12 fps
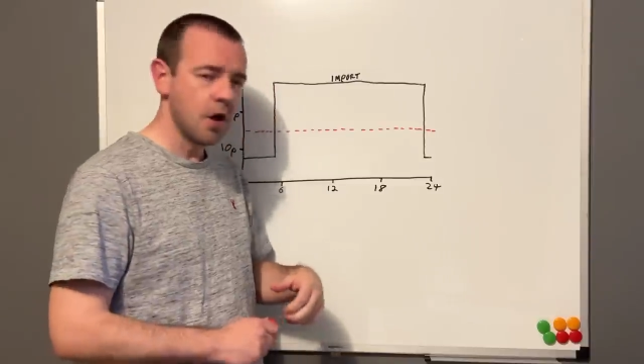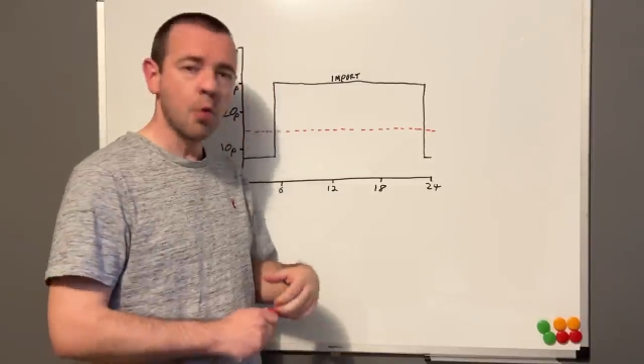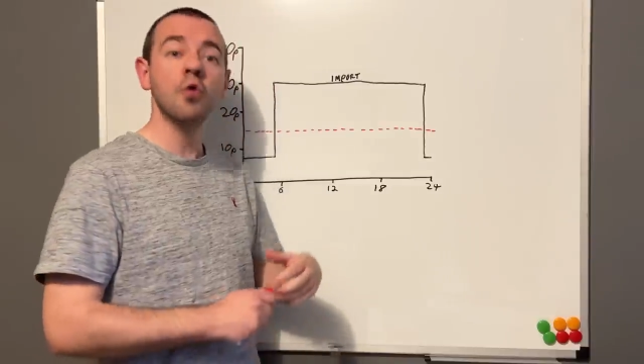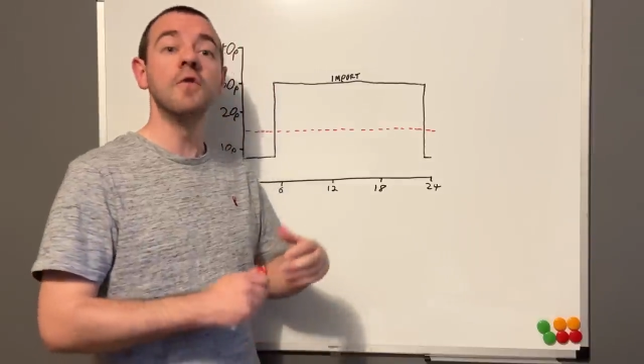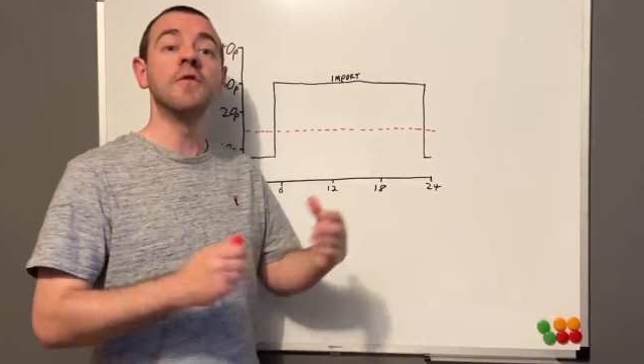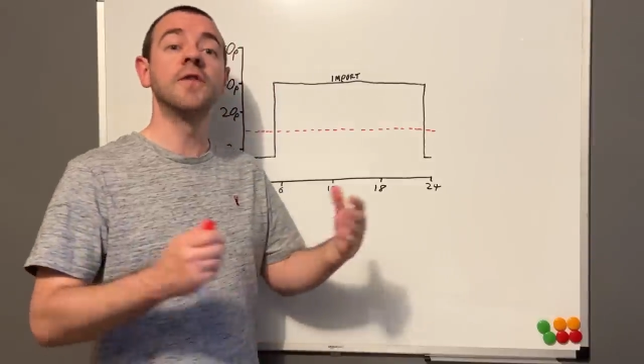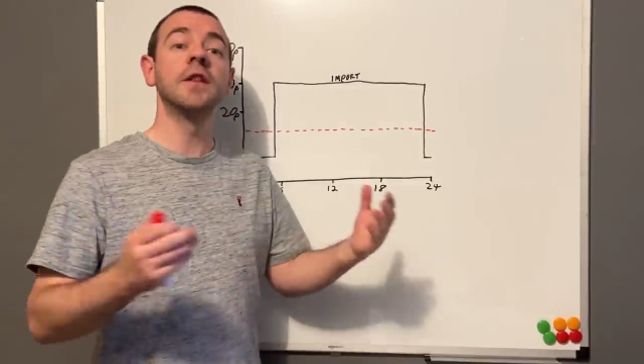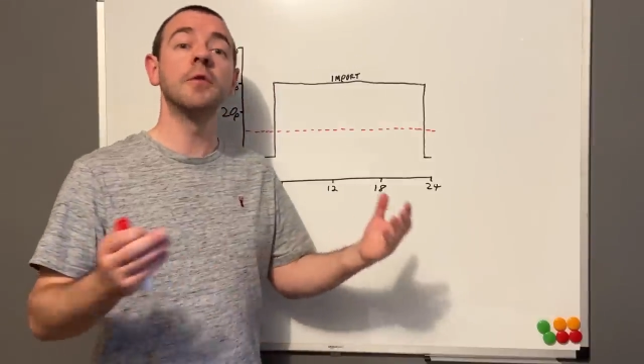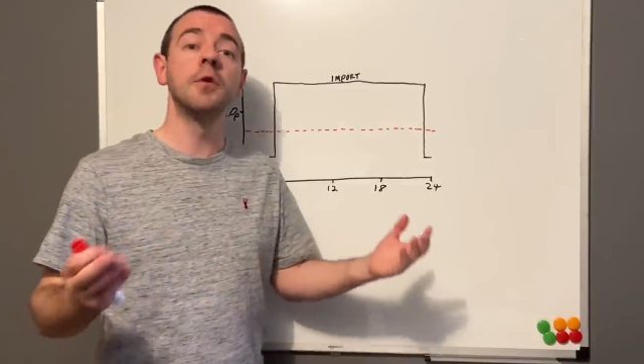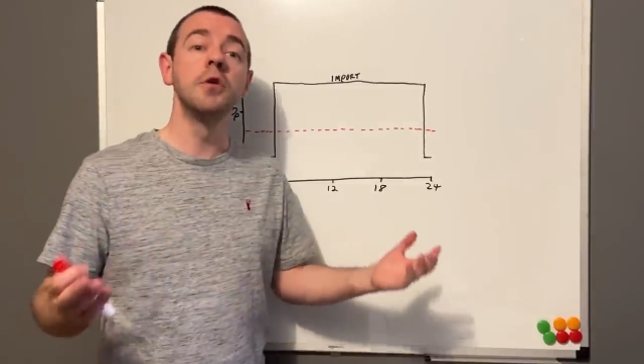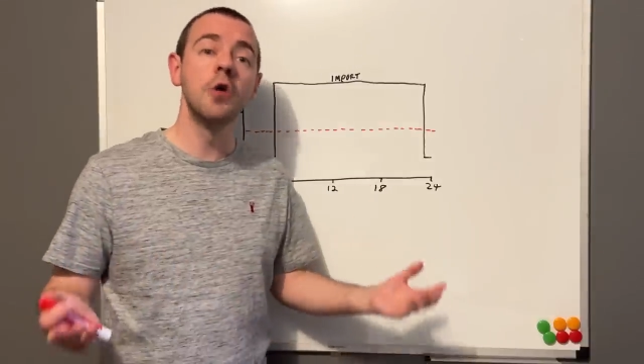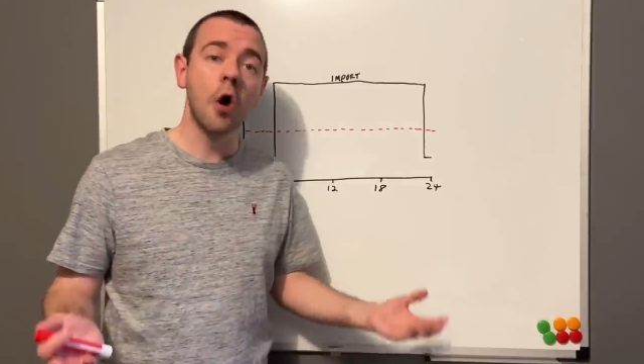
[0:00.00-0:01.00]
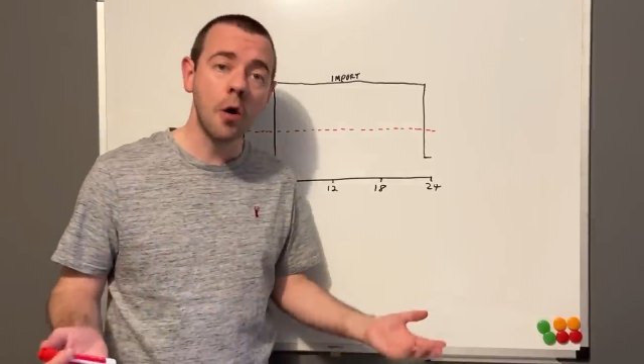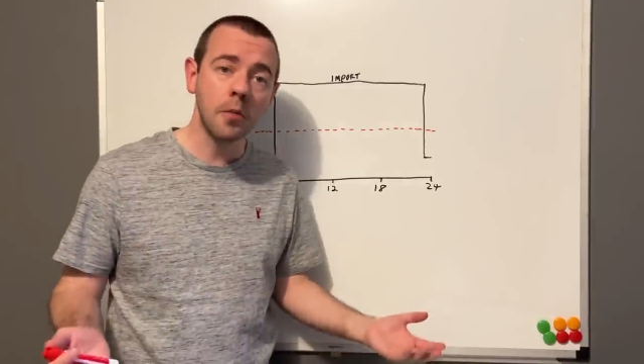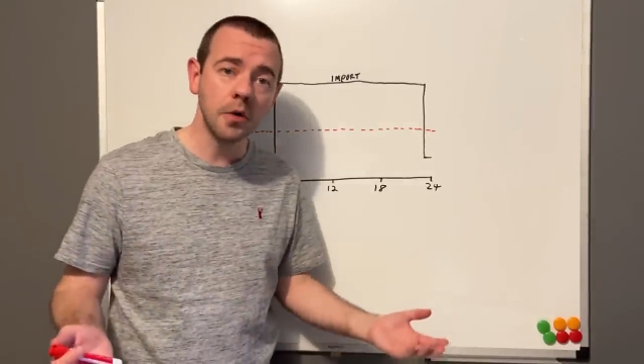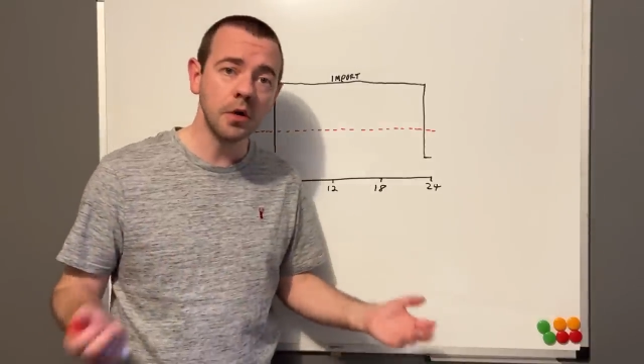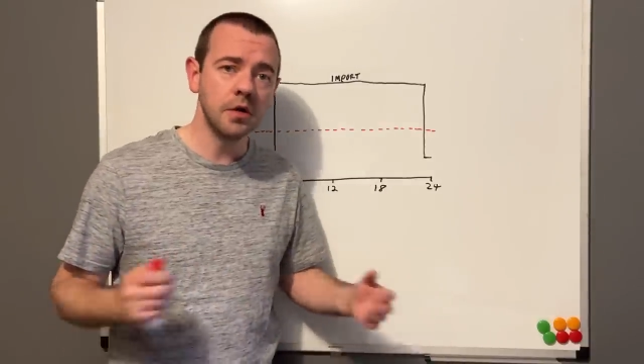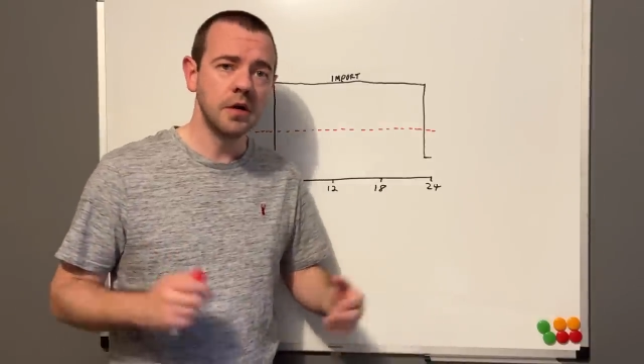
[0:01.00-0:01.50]
wouldn't fill up a
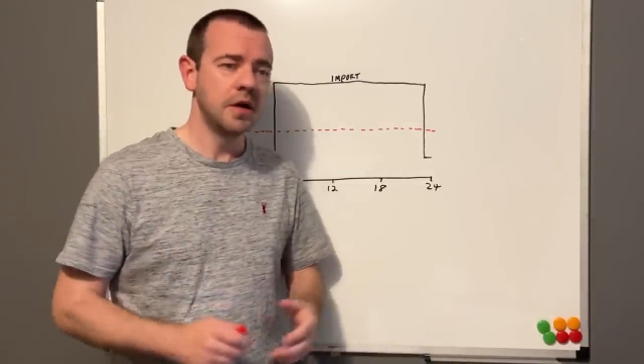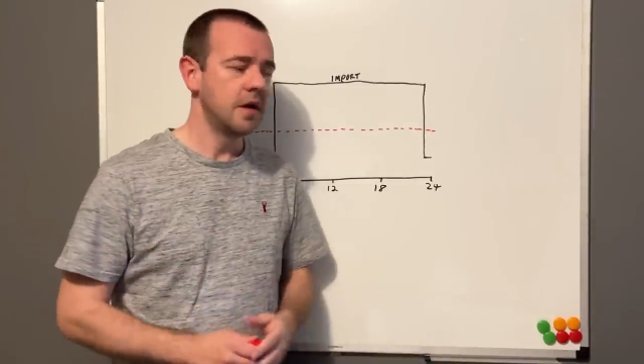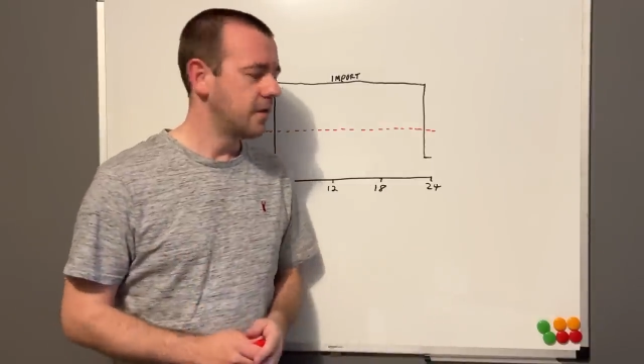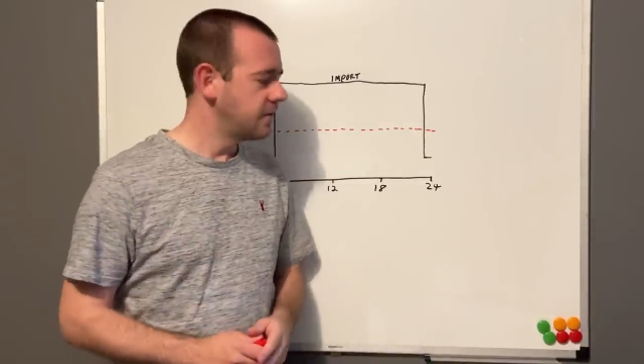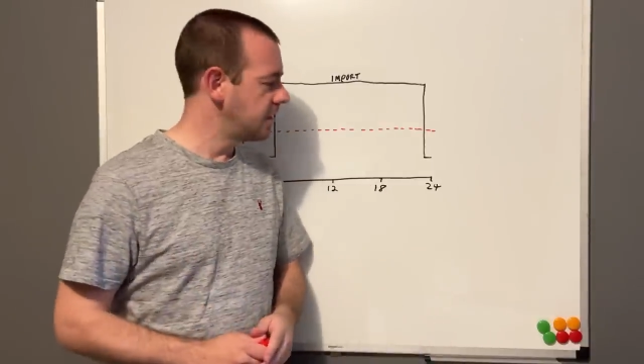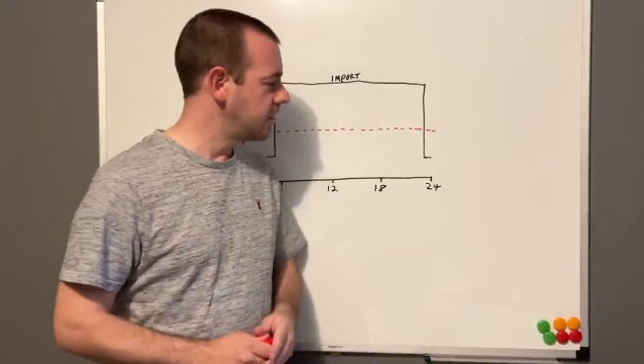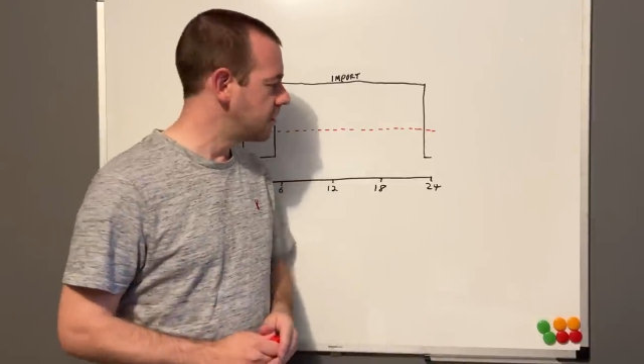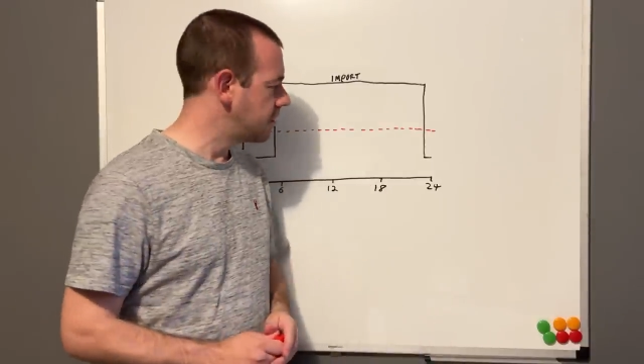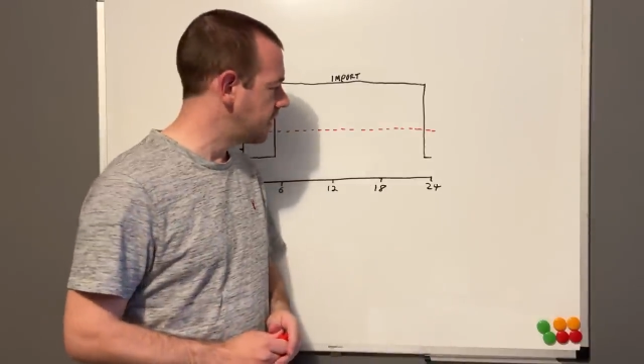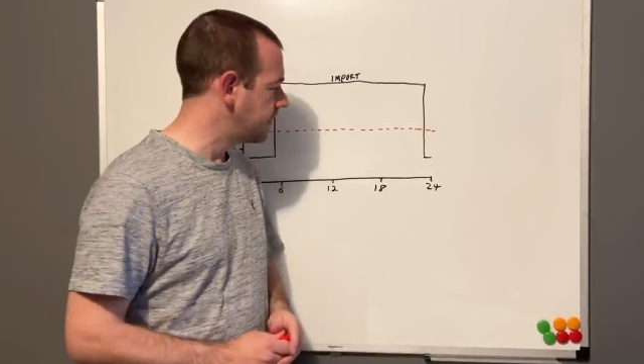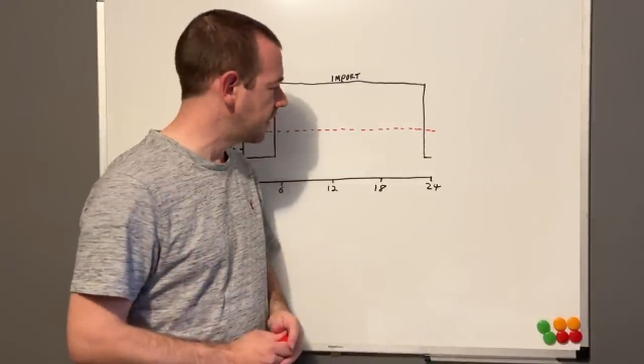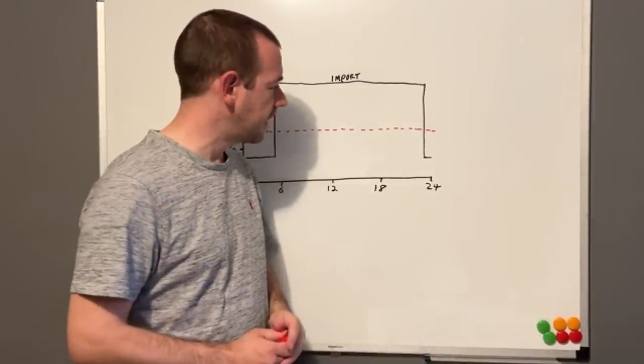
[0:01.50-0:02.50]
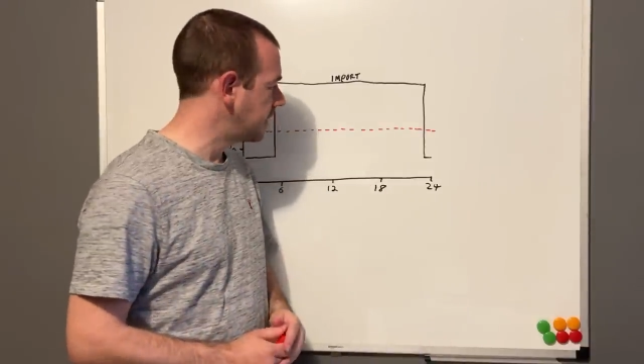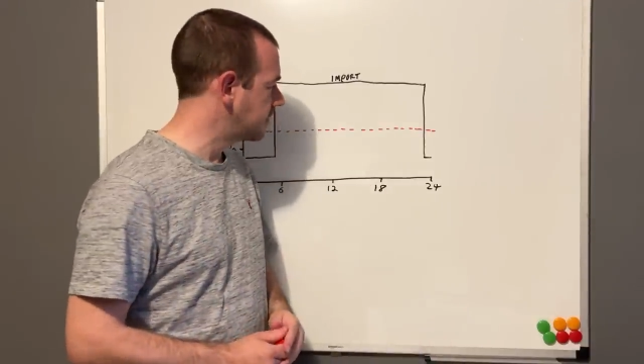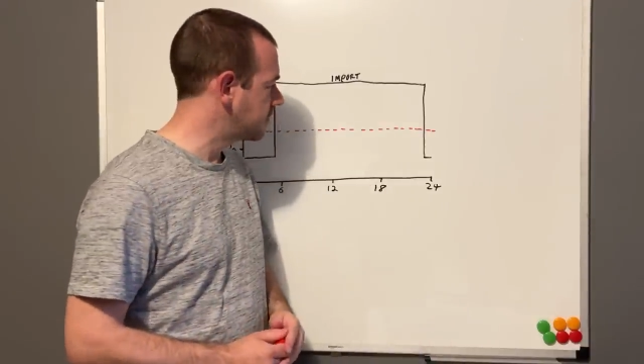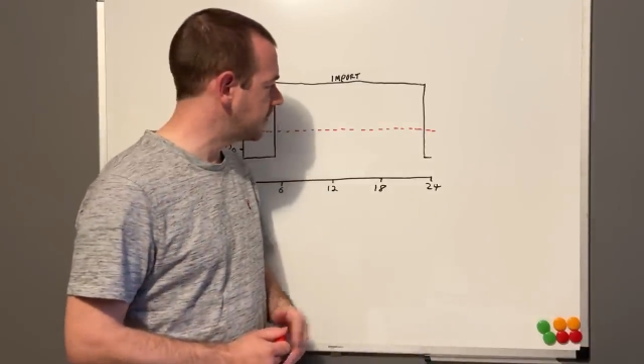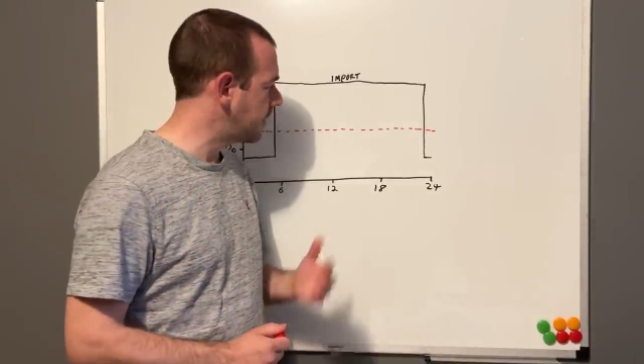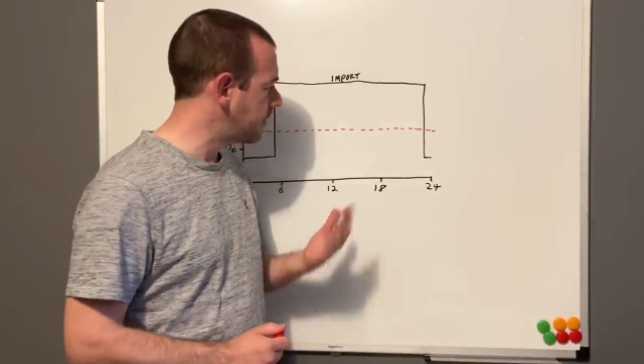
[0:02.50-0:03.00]
normal video, if you like.
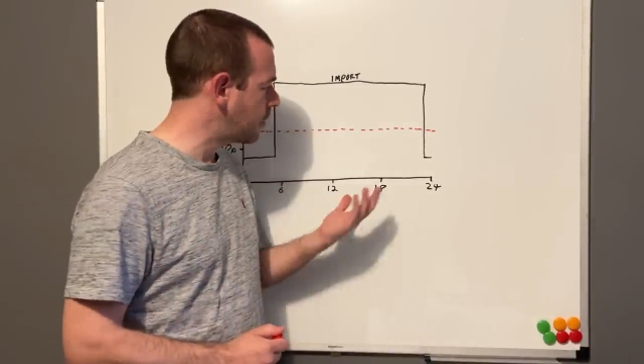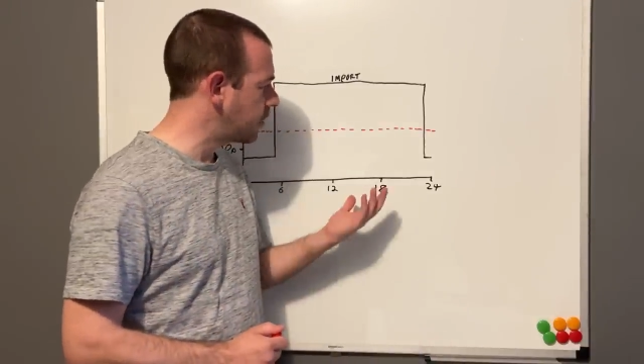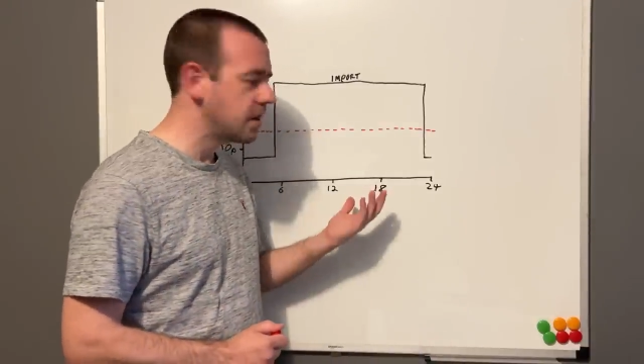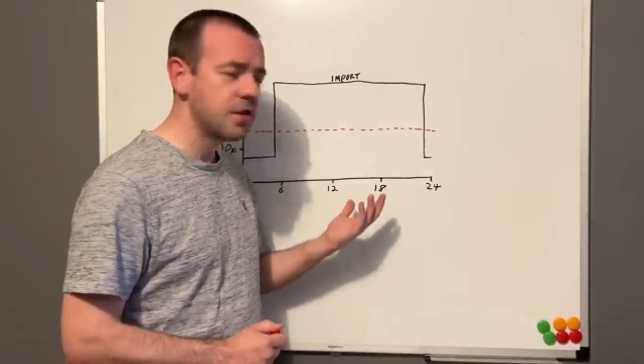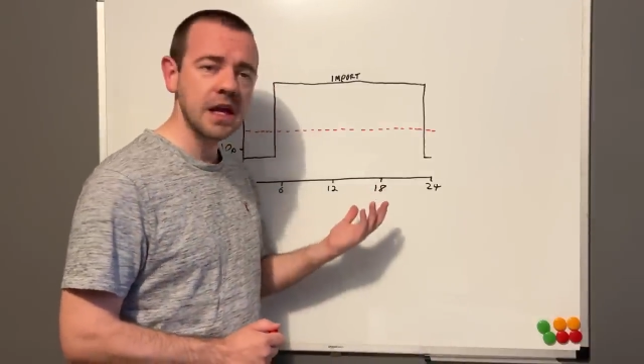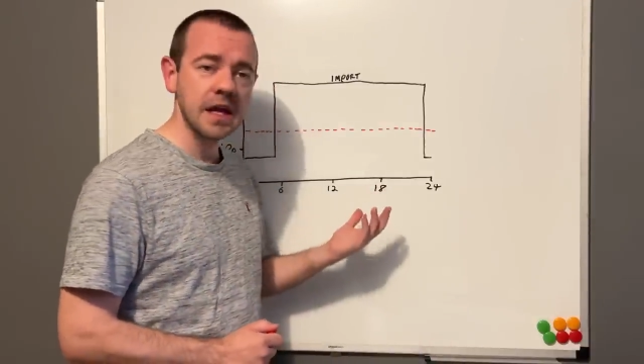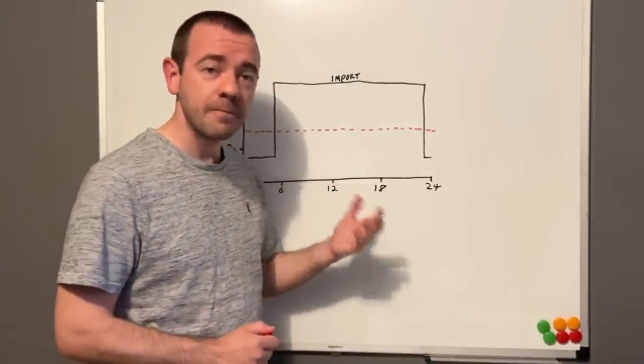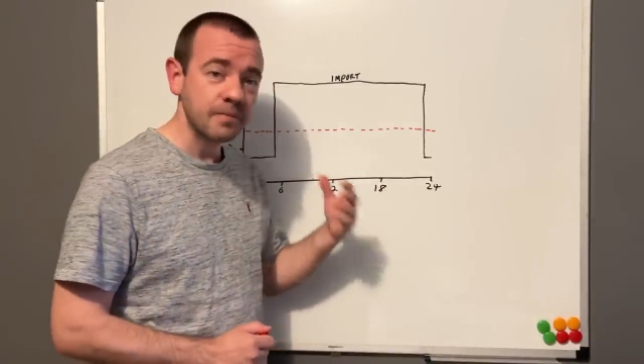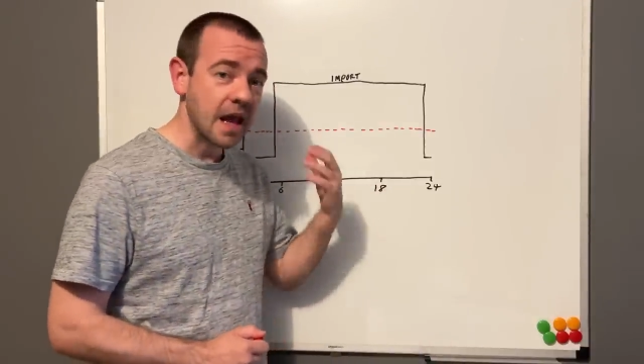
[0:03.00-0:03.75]
So let me know what you think.